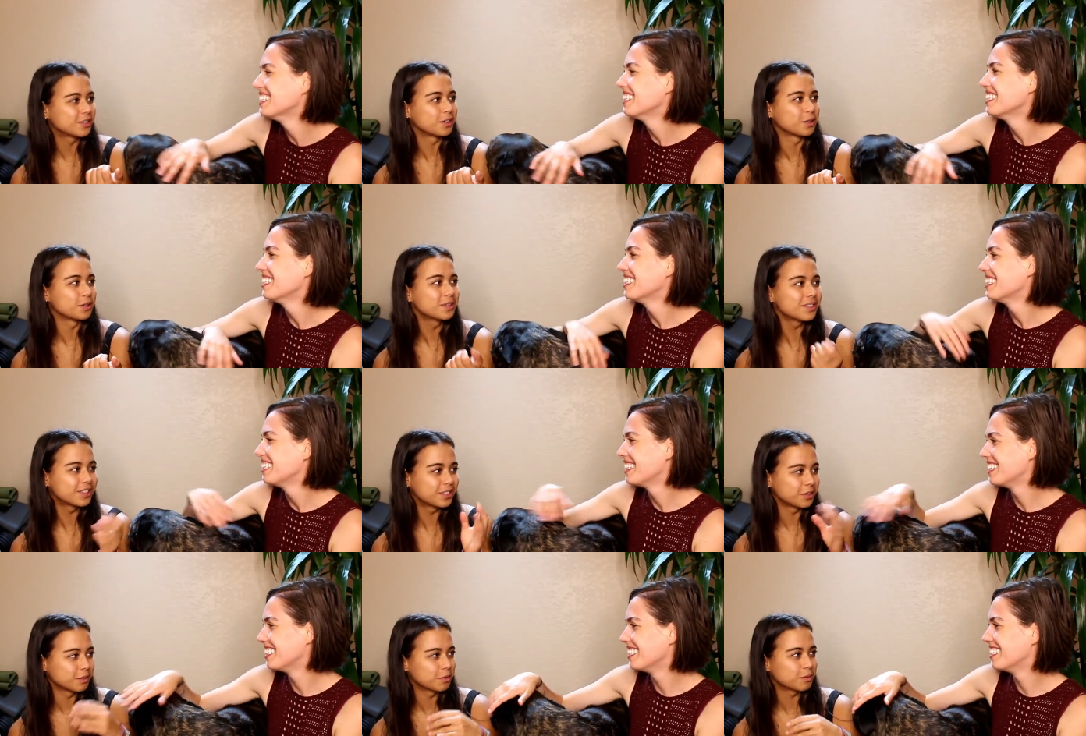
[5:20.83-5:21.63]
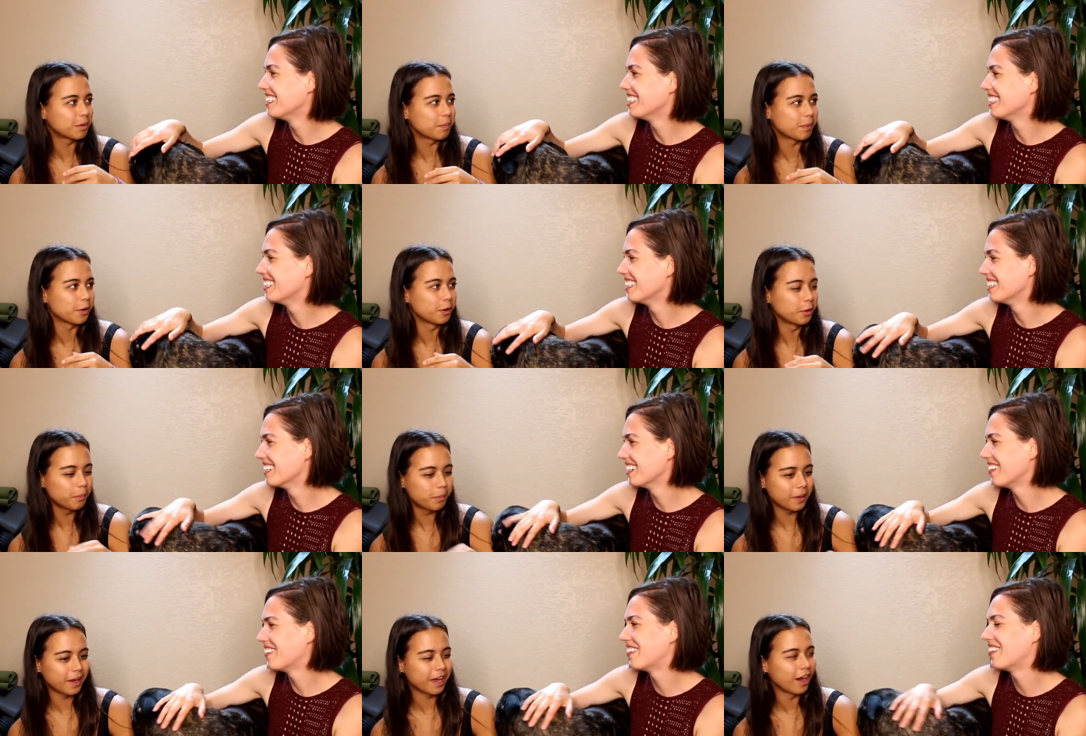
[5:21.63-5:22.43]
Speaker 1: Zeus, Zeus would
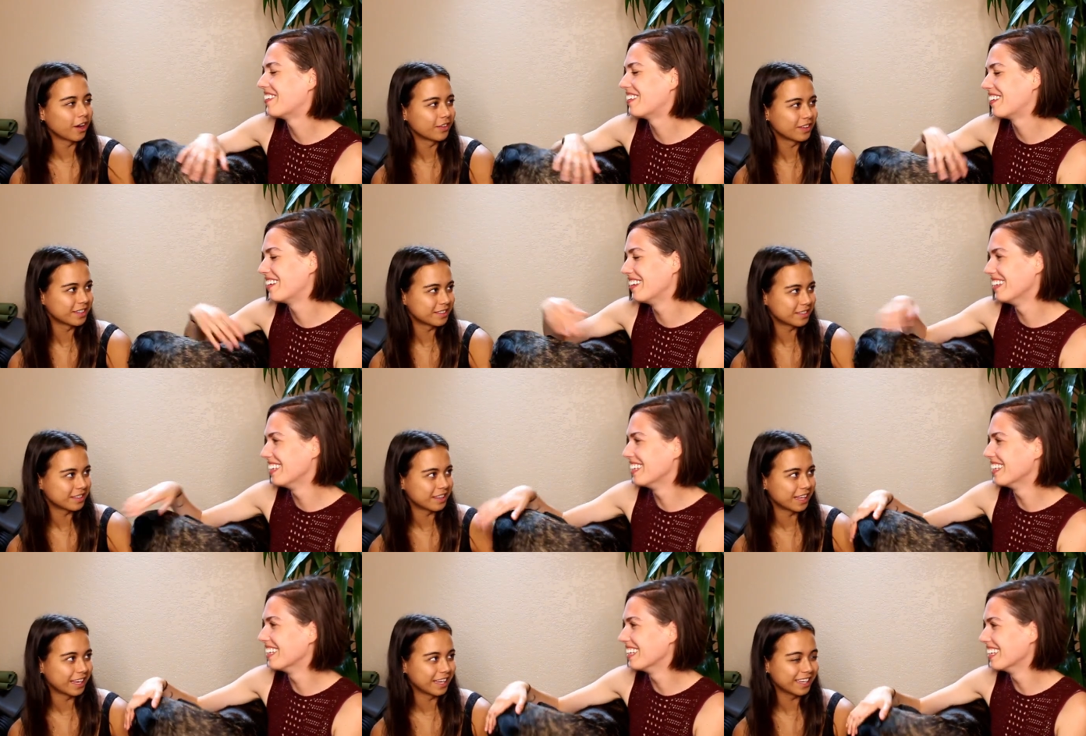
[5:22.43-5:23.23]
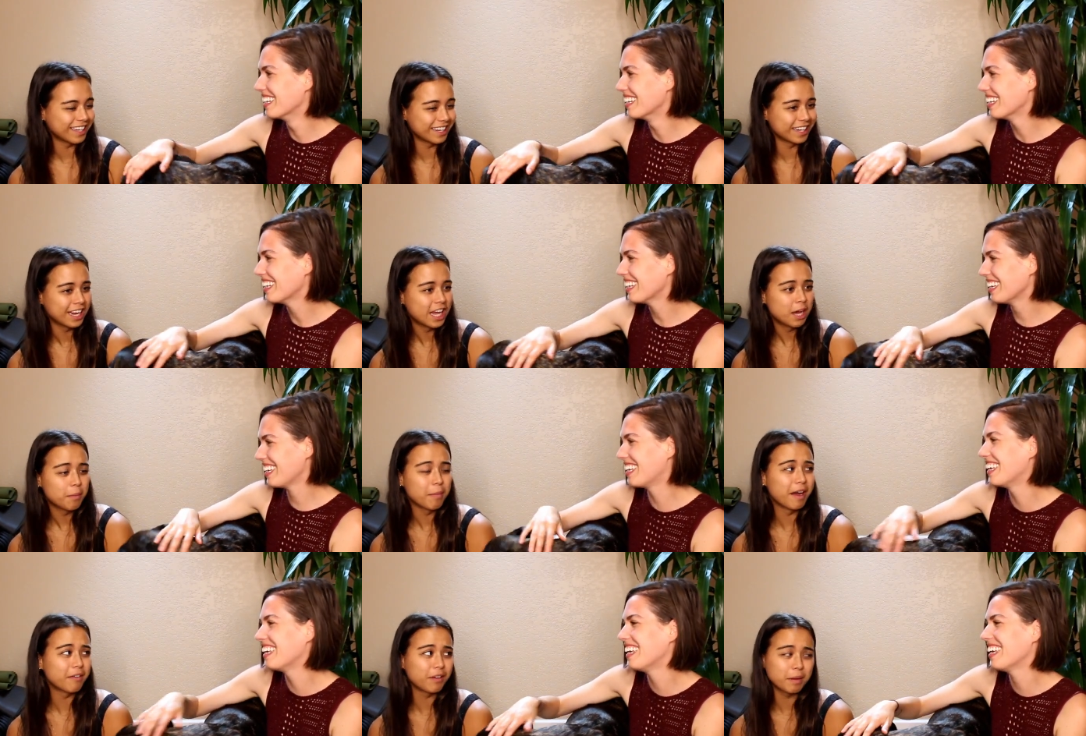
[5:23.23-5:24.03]
poop Aww. on this thing, and
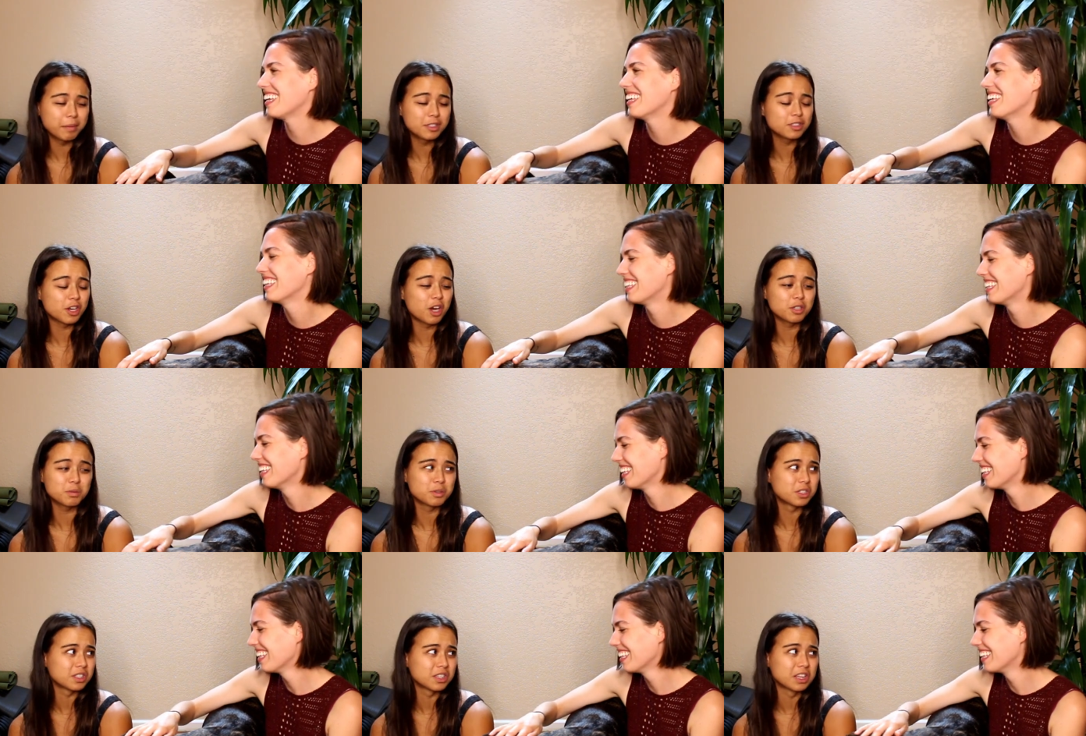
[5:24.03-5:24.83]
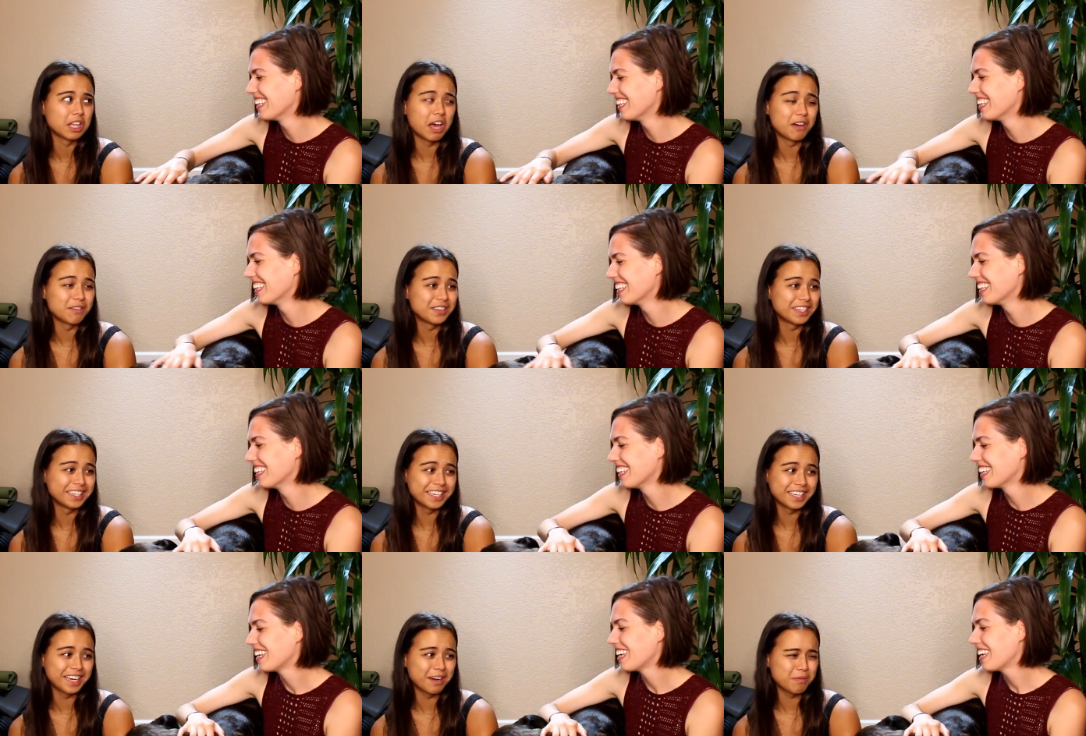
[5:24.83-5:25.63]
my family's dogs would just love
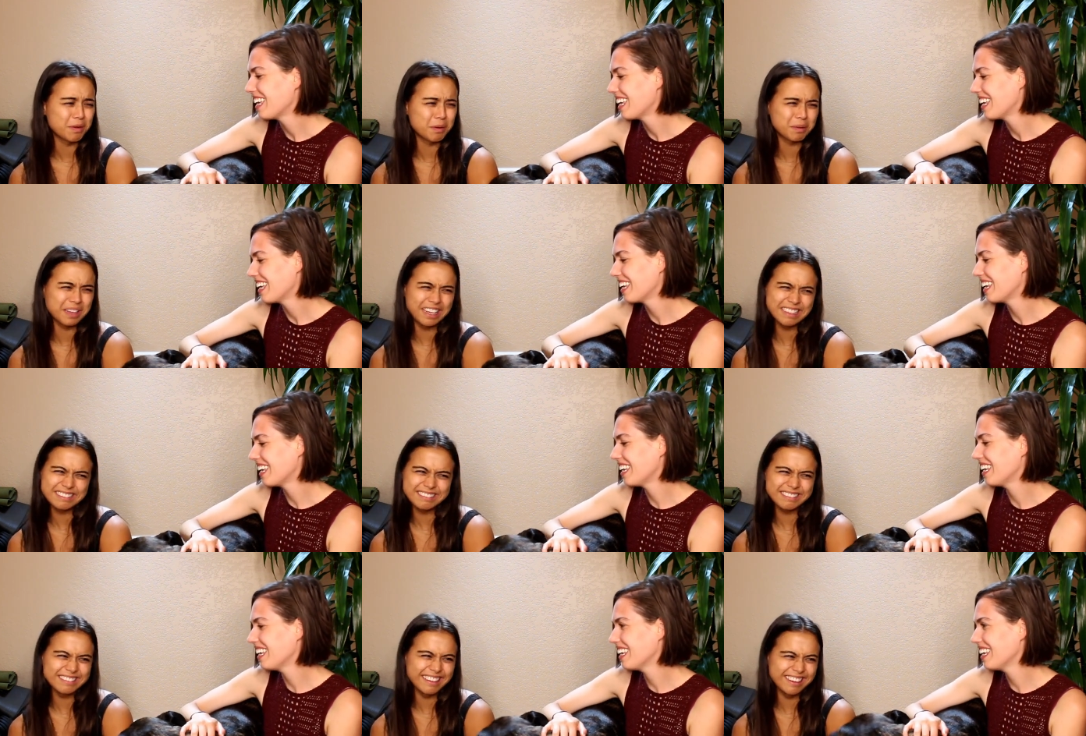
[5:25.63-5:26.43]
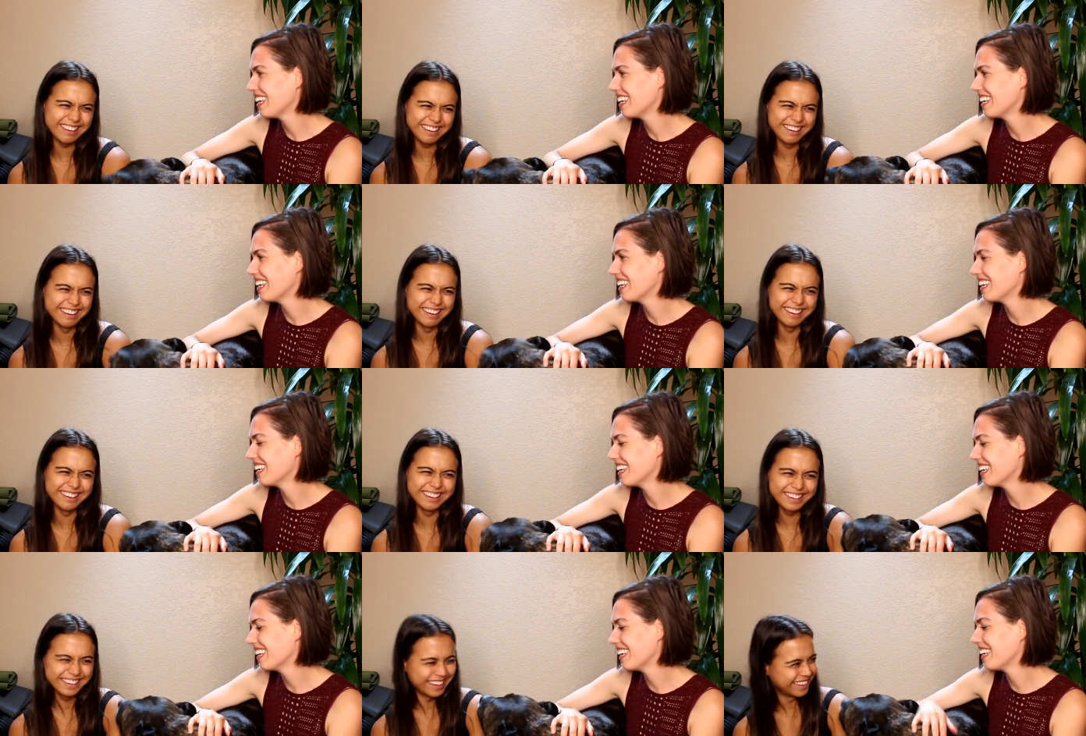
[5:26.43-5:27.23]
eating it. And we were like,
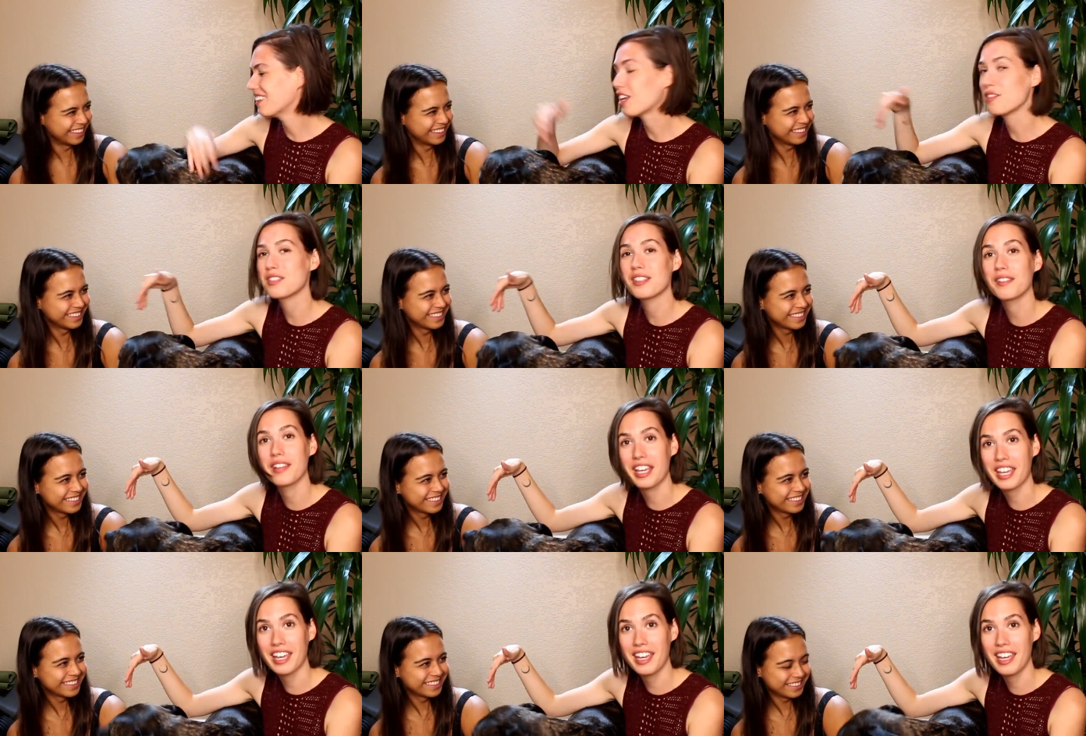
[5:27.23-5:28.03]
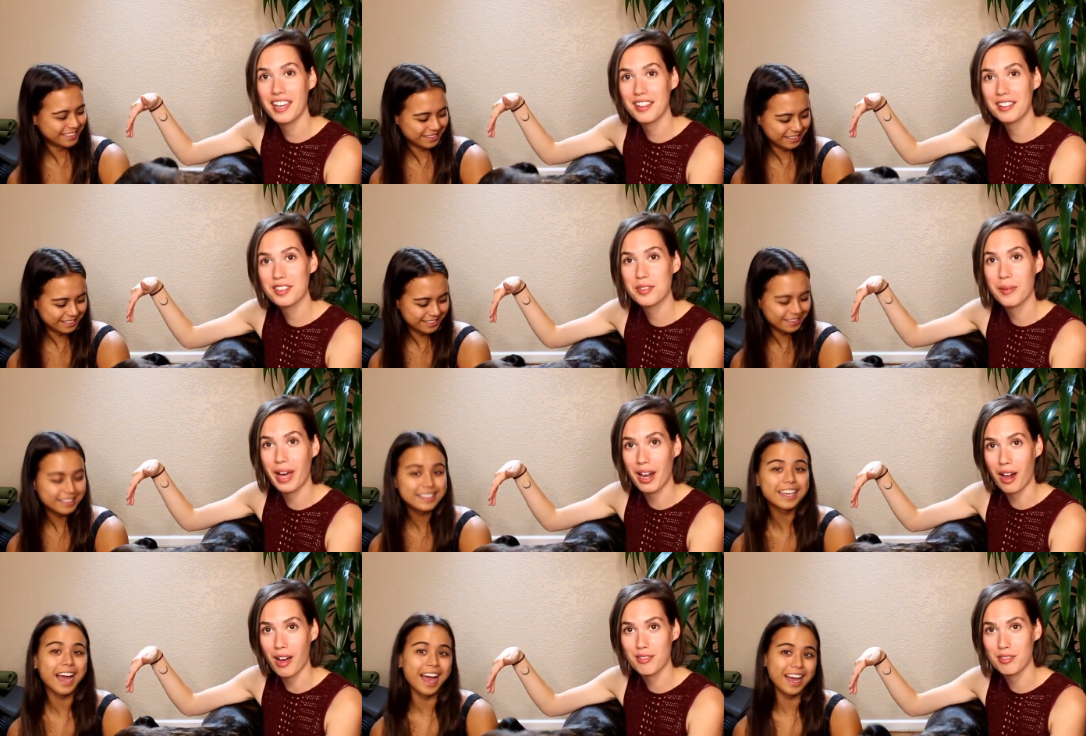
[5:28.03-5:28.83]
Speaker 2: ah loves licking
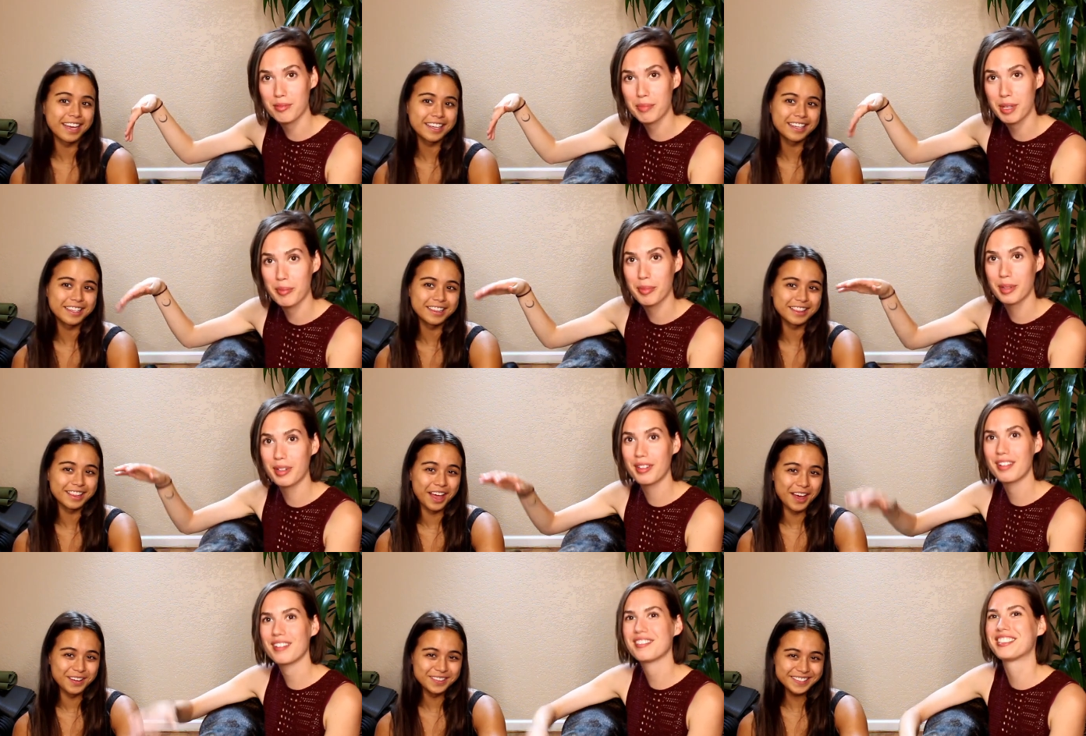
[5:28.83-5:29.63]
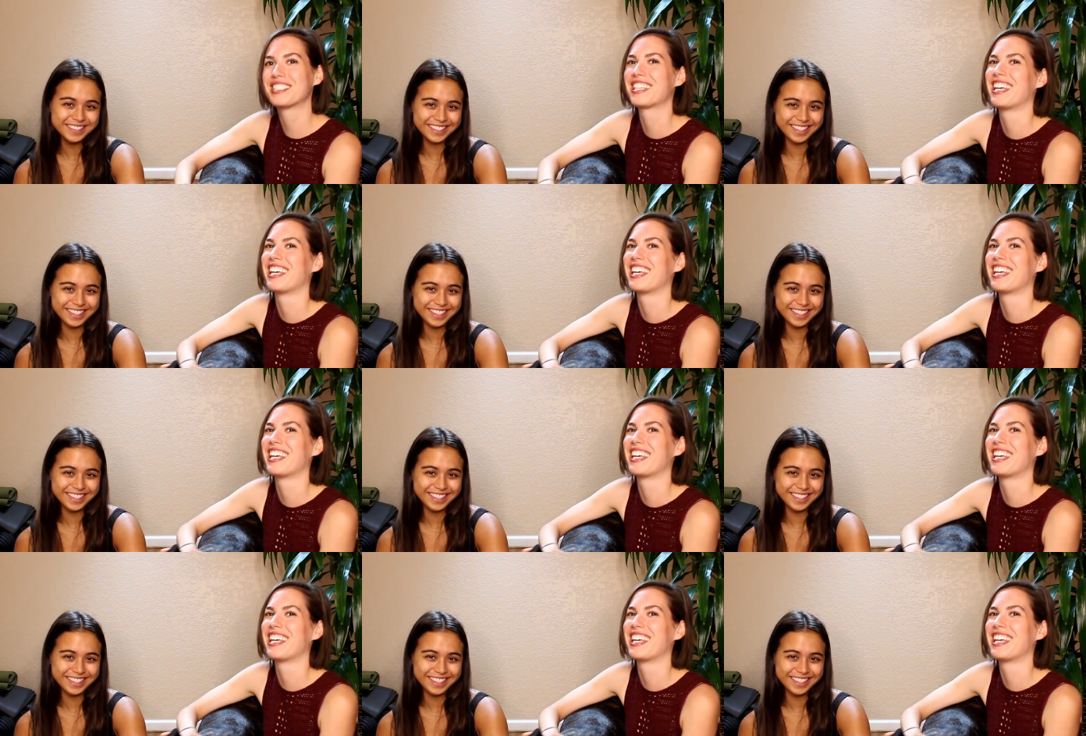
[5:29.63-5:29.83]
sweat yeah, off people. Yeah, he loves